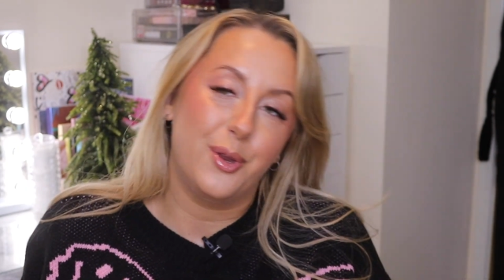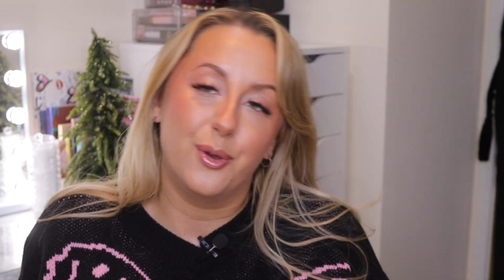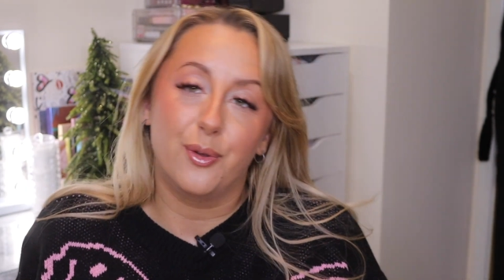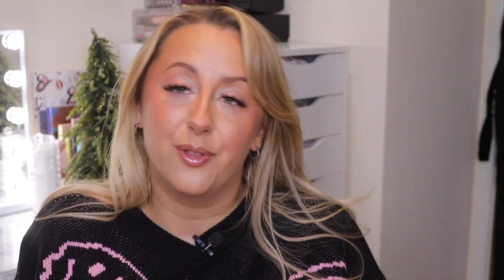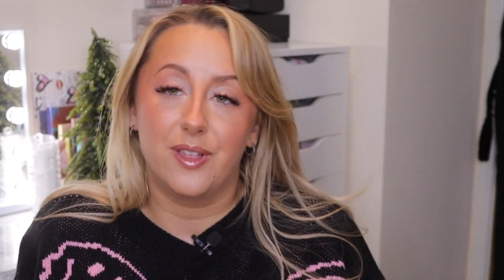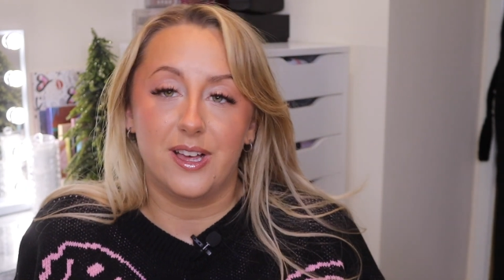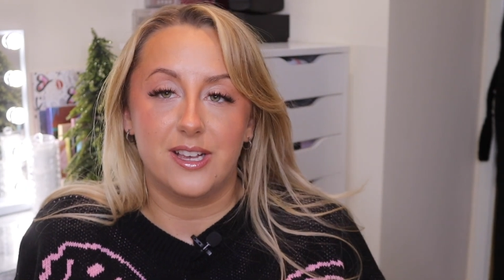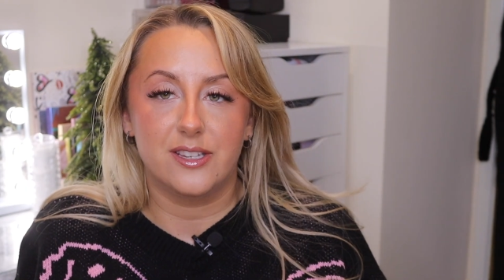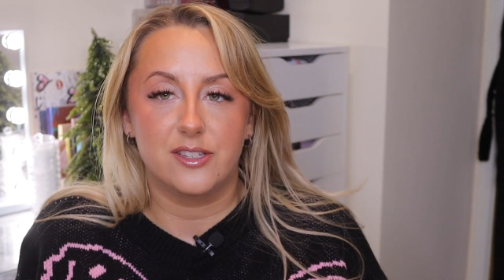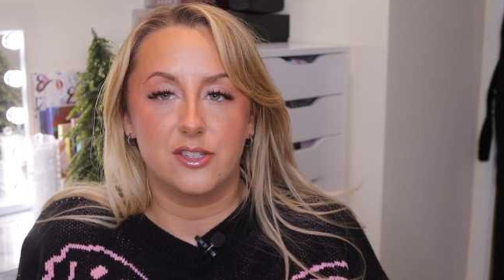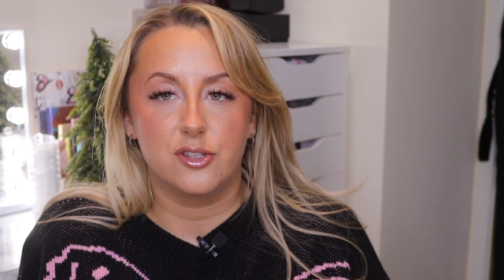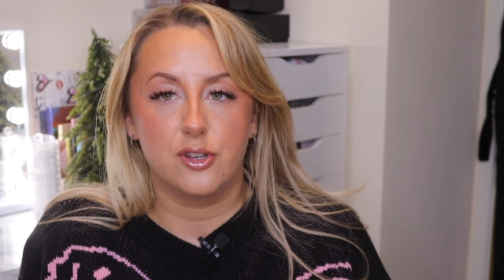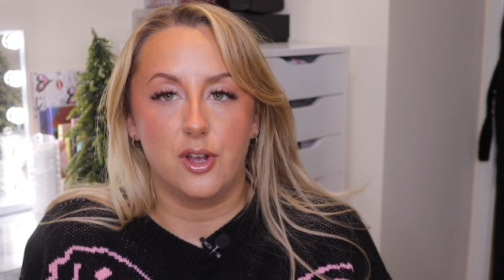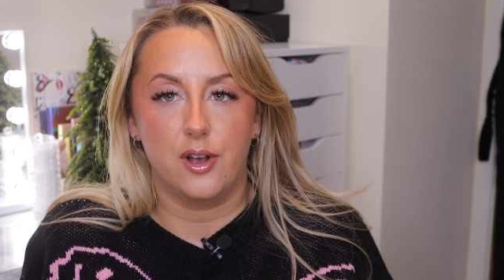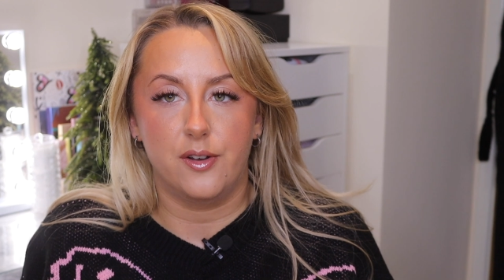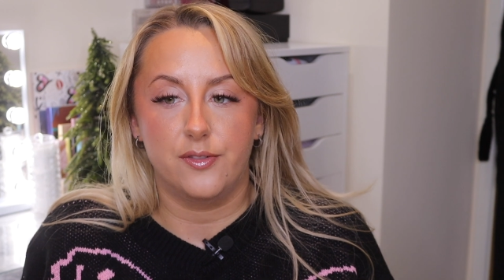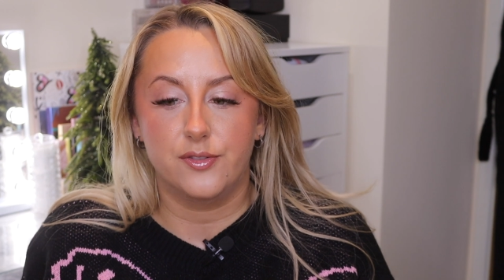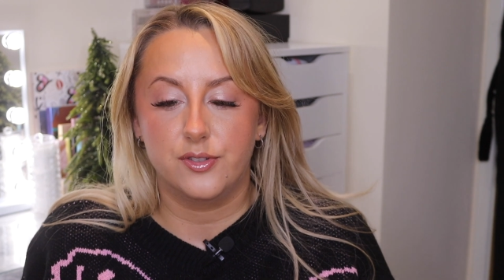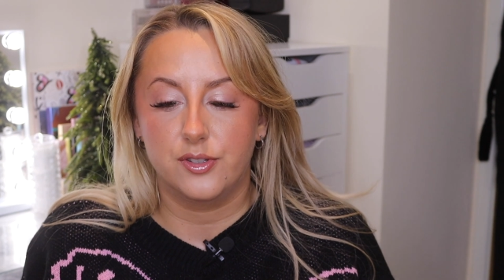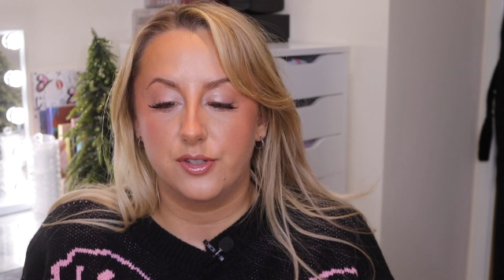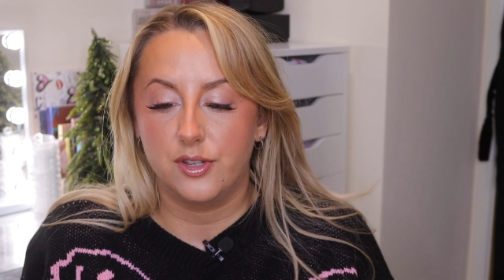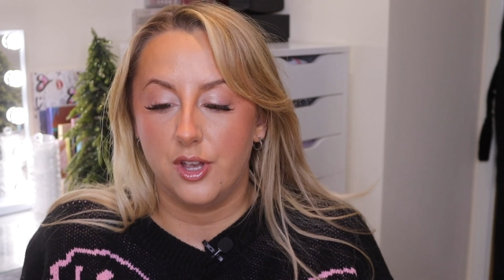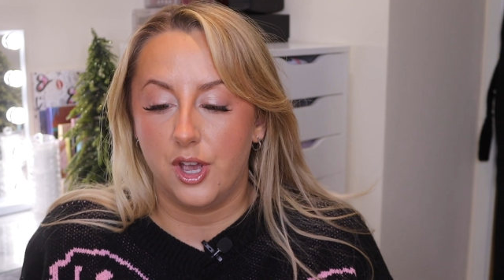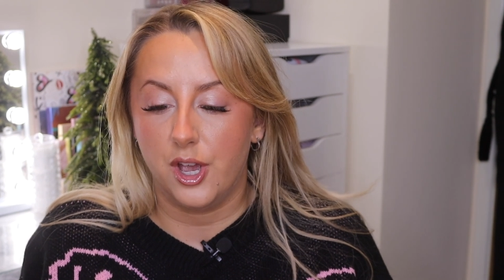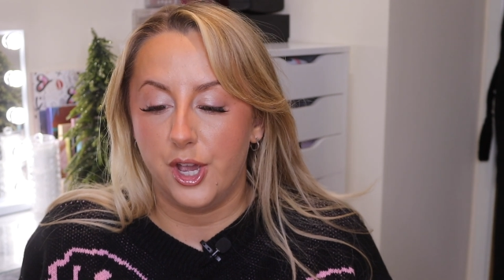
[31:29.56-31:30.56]
you all that stuff.
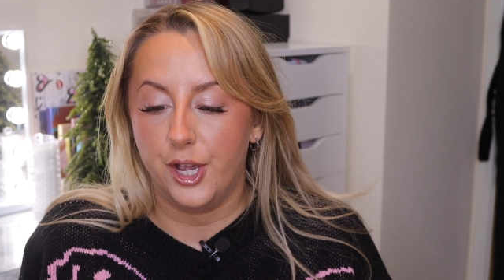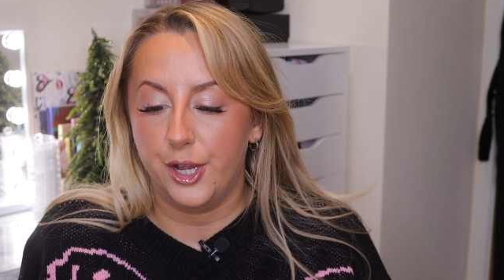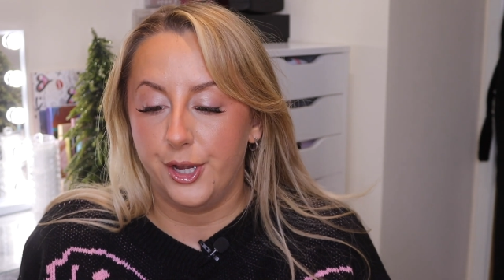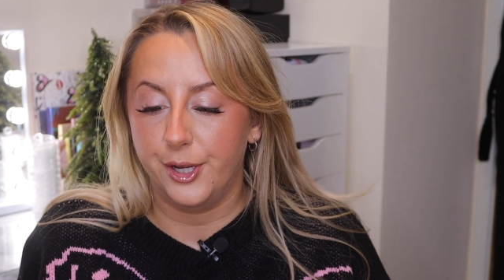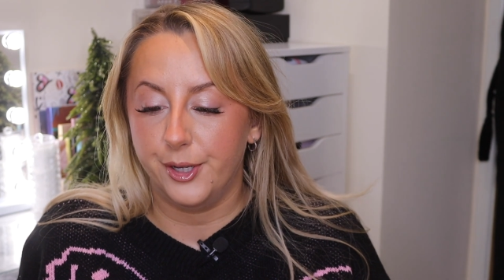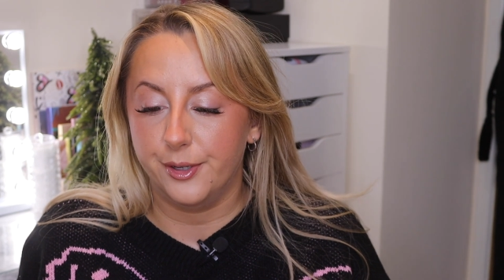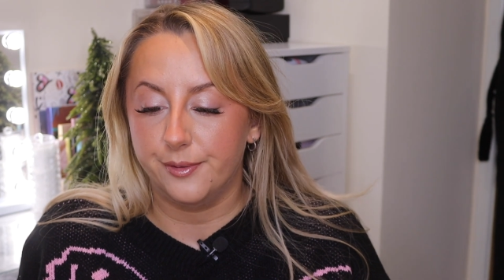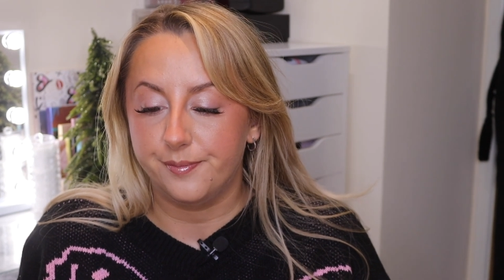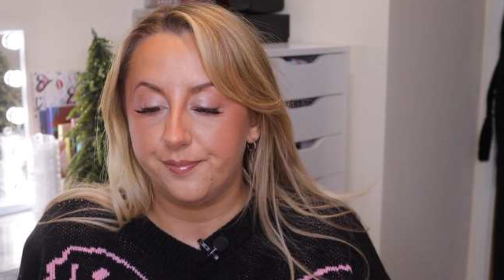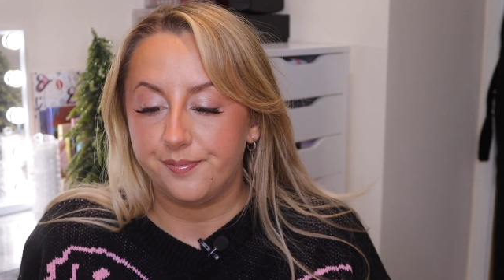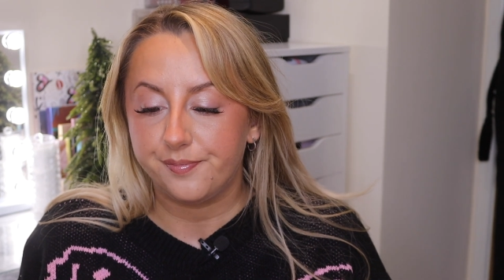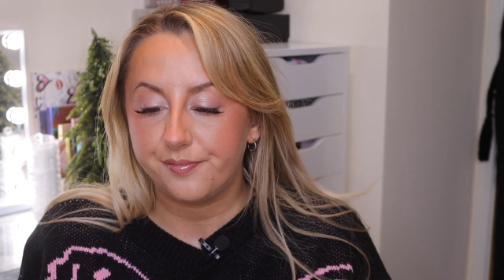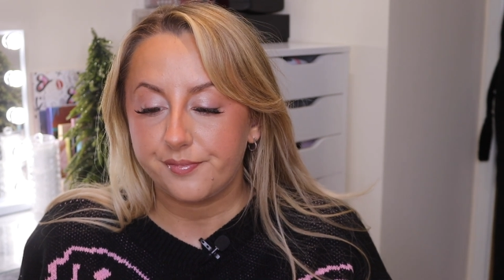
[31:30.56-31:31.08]
So